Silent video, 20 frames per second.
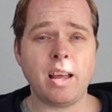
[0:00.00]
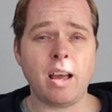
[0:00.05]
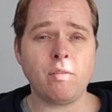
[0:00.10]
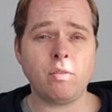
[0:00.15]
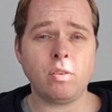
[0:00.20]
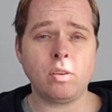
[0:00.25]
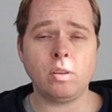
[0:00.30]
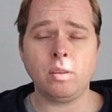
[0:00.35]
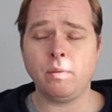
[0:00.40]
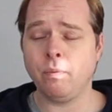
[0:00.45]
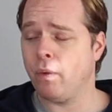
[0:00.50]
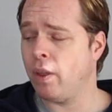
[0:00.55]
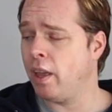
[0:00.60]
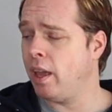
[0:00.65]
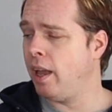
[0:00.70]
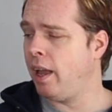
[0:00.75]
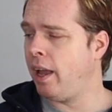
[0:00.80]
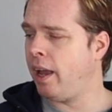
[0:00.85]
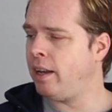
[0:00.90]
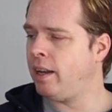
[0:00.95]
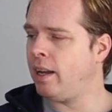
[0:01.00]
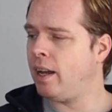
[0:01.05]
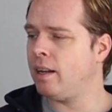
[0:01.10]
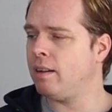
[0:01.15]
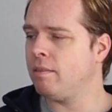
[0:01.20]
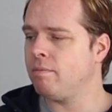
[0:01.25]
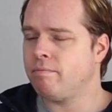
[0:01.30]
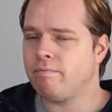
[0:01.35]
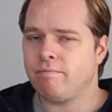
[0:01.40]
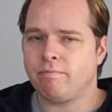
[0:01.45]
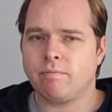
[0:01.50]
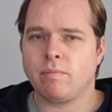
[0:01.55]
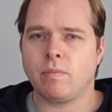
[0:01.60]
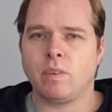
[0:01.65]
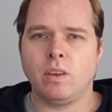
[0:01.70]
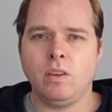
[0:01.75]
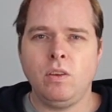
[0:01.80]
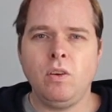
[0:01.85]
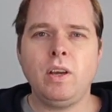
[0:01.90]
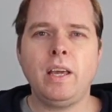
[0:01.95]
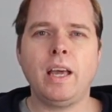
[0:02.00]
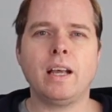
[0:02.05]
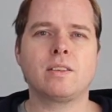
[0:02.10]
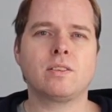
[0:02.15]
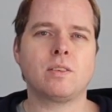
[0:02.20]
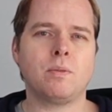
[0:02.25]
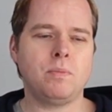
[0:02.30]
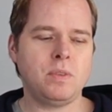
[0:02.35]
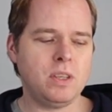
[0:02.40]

level, and then you get some